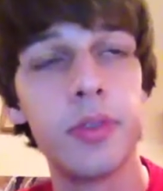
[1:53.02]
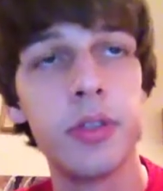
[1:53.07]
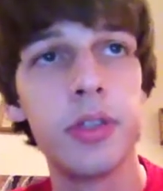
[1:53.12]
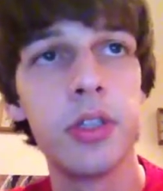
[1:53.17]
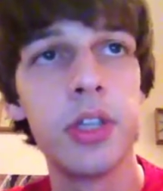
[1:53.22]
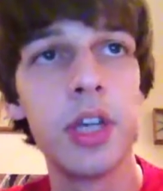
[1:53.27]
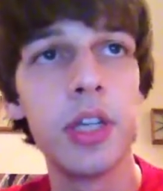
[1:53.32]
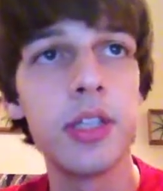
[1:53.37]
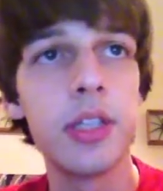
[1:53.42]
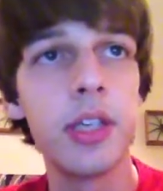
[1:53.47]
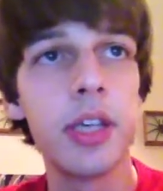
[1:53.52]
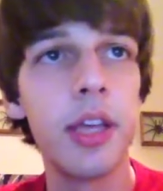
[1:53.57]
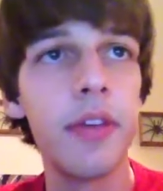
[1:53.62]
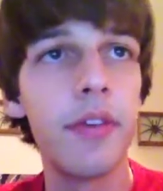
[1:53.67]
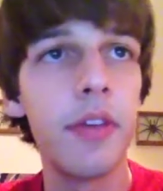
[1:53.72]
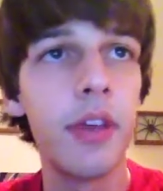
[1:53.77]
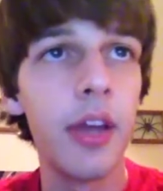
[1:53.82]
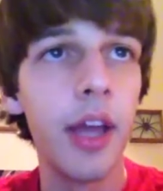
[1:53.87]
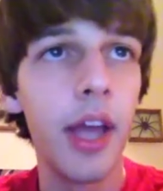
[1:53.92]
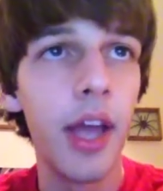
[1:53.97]
Just to give
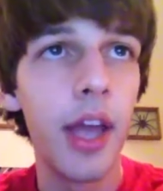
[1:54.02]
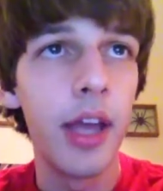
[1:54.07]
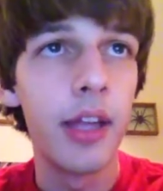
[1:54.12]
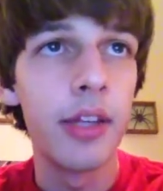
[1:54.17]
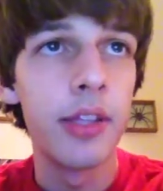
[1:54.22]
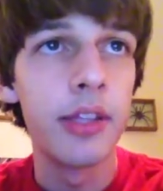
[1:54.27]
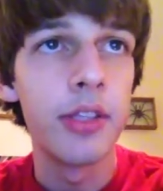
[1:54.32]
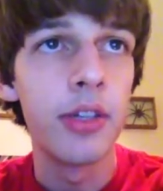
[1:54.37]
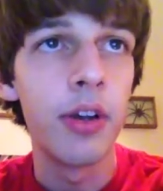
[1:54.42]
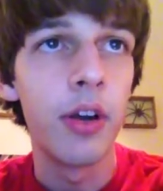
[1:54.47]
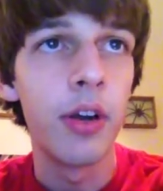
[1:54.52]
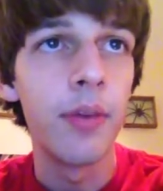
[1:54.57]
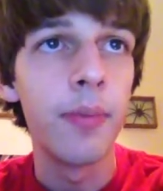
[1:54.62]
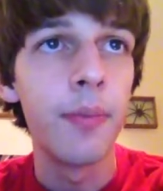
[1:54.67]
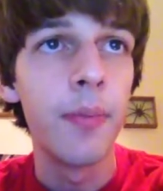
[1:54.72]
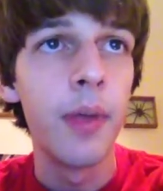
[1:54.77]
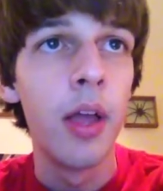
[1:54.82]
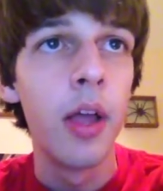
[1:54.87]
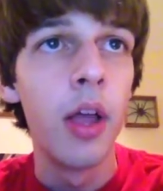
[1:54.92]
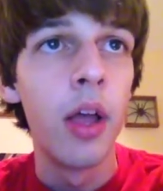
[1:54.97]
you a head
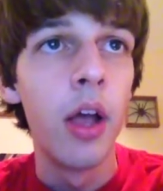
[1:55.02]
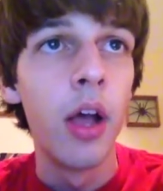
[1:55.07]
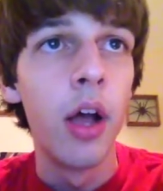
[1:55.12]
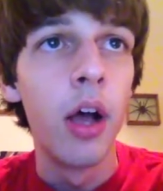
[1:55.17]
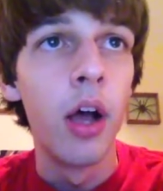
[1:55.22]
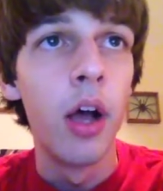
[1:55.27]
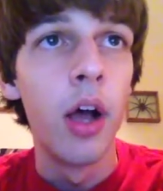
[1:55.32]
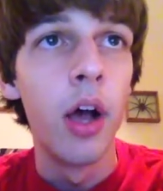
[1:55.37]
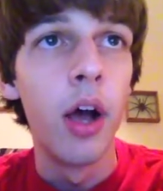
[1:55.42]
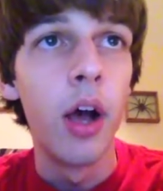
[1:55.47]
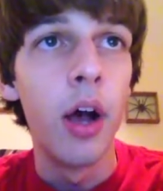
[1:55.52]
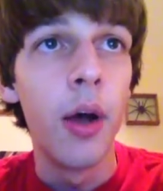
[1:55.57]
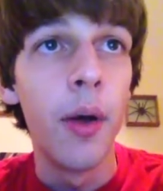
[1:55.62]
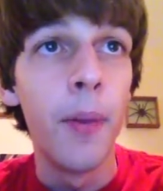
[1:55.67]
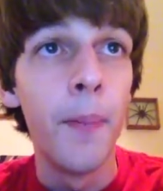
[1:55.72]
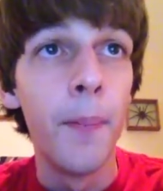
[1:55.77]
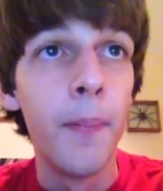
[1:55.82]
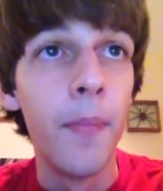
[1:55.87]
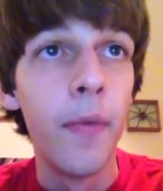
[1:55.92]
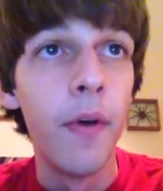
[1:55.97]
start,
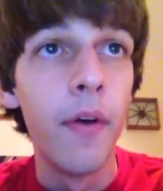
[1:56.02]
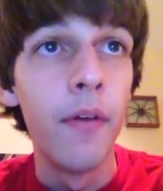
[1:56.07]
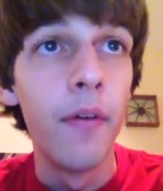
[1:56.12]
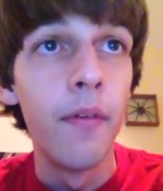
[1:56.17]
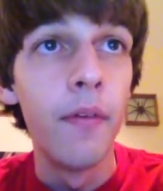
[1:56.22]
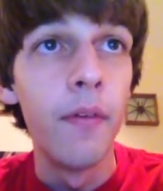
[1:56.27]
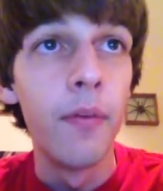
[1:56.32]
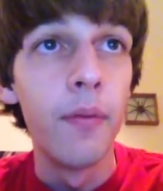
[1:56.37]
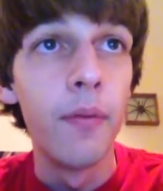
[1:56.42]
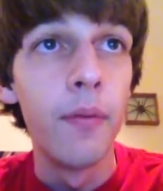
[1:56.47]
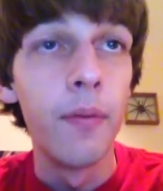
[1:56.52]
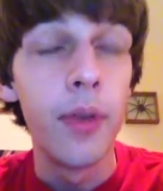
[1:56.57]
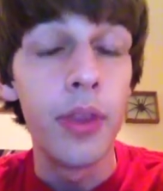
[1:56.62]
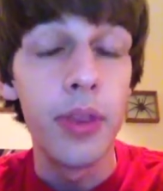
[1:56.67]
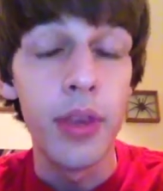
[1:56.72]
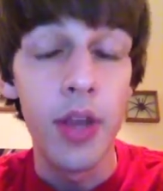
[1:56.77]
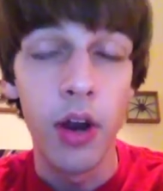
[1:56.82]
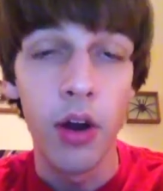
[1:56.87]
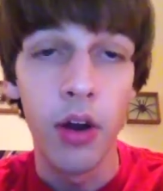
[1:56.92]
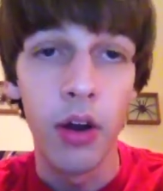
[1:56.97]

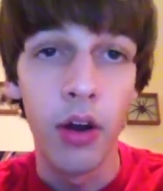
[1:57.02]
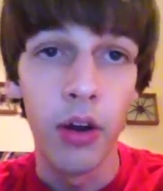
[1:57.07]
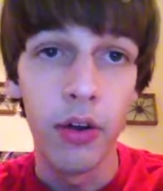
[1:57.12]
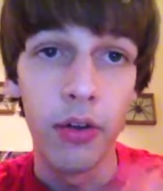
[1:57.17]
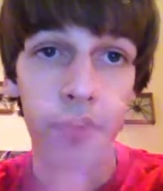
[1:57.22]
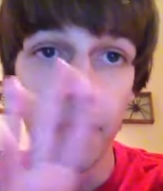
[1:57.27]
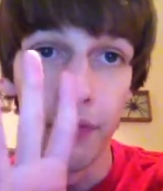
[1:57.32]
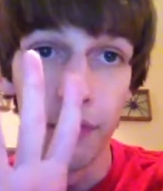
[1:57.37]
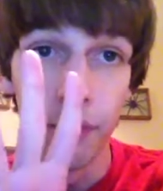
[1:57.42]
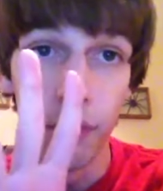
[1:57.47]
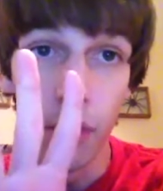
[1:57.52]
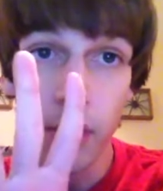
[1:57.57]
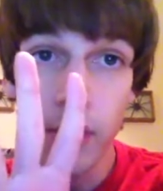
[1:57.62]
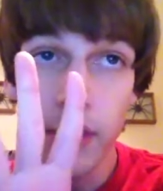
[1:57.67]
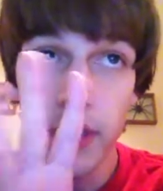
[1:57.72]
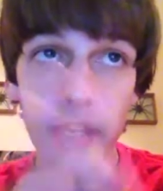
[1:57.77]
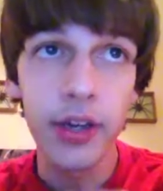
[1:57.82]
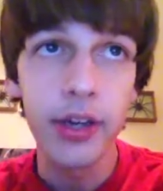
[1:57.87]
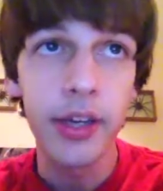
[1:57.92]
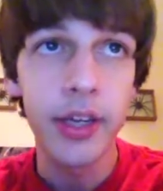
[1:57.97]
there are
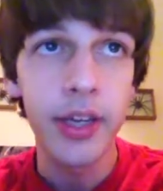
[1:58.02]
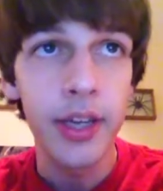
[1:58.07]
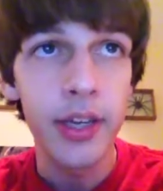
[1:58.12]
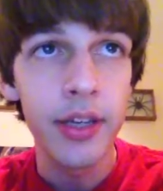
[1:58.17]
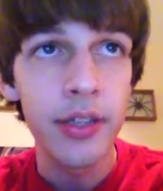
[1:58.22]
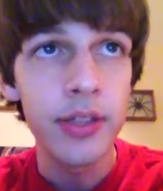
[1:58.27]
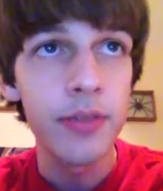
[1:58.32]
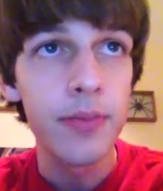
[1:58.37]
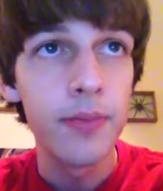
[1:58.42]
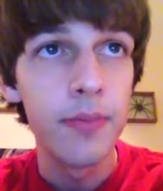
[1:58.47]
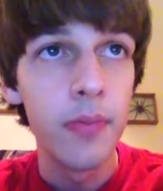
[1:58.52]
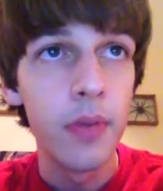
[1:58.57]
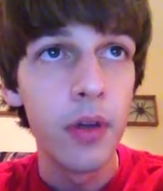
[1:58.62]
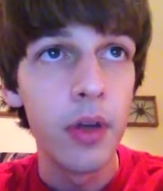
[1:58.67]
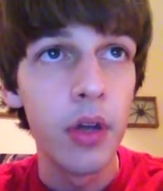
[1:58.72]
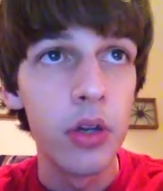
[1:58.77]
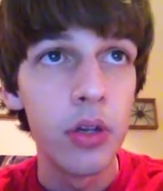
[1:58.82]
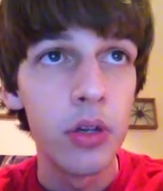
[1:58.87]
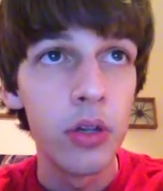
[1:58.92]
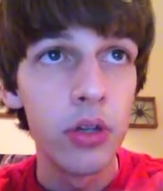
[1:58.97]
4 Geargias,
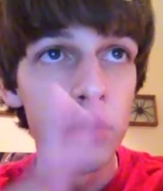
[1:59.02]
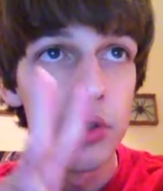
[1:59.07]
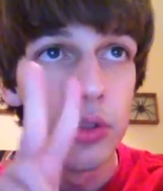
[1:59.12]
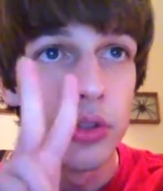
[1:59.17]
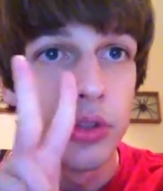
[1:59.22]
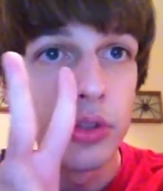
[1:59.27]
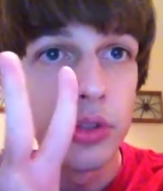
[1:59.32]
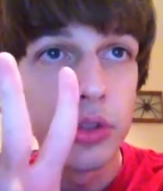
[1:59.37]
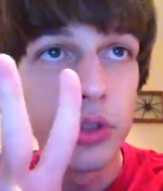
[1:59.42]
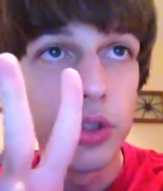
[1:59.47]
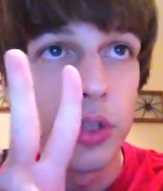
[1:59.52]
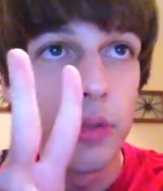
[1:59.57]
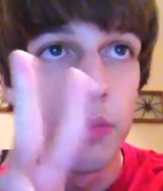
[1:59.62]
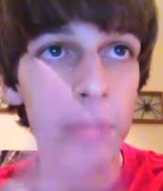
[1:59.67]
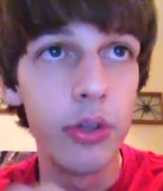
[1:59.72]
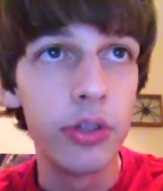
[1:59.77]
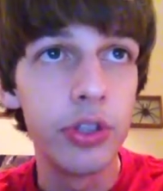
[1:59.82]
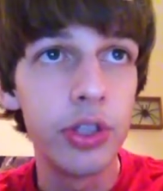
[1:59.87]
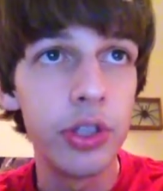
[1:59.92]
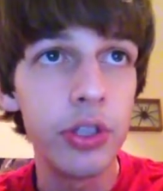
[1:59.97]
2
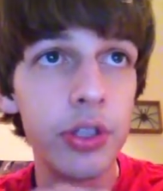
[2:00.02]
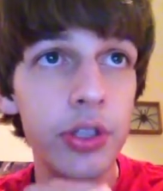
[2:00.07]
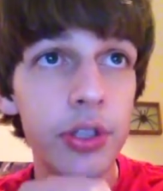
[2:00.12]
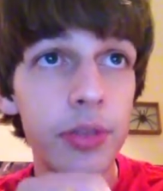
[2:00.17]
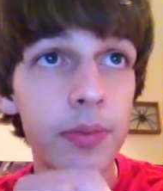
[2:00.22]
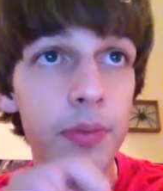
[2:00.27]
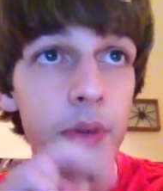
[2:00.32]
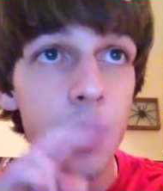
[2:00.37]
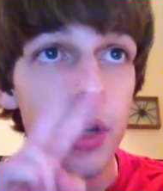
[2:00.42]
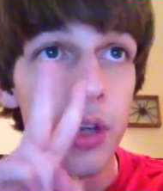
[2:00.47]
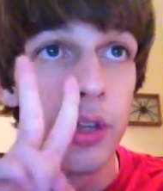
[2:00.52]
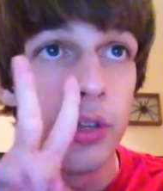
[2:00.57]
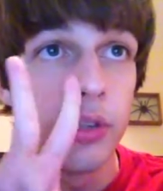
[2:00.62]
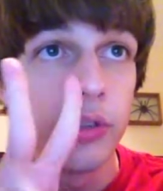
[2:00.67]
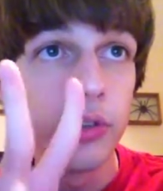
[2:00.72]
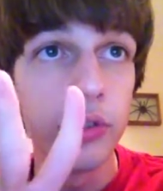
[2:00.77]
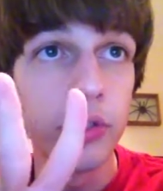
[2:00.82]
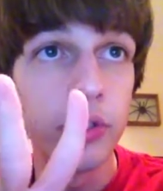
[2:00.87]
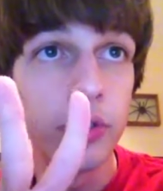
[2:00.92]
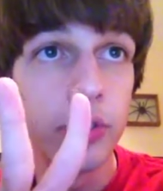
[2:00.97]
Bujins,
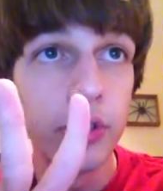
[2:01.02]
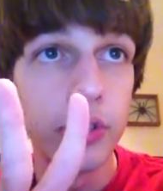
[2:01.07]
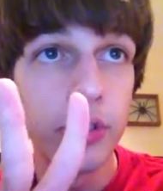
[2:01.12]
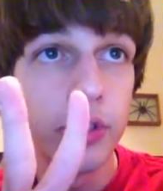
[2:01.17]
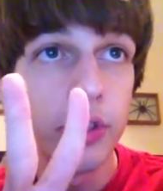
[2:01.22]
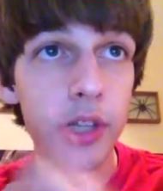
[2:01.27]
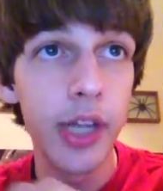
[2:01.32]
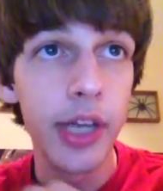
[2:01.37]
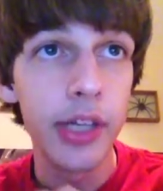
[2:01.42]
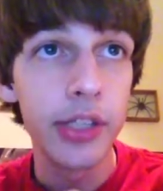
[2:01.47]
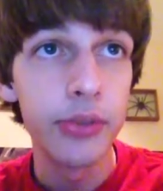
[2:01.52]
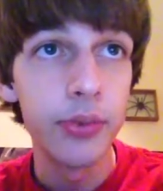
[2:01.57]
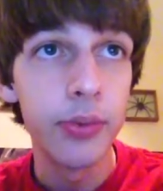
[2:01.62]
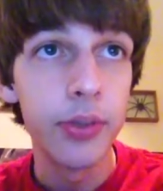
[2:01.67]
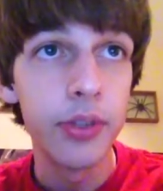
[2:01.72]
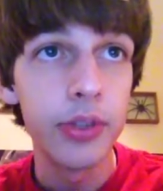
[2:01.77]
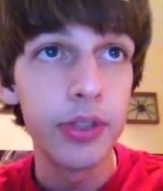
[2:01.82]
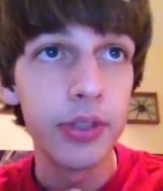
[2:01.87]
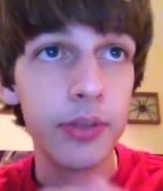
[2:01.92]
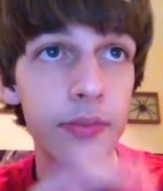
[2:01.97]
2
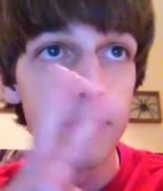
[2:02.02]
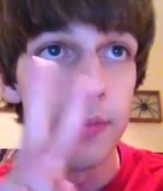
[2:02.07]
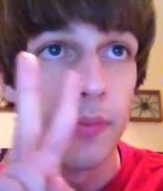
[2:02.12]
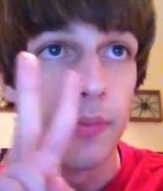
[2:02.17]
Lightsworns,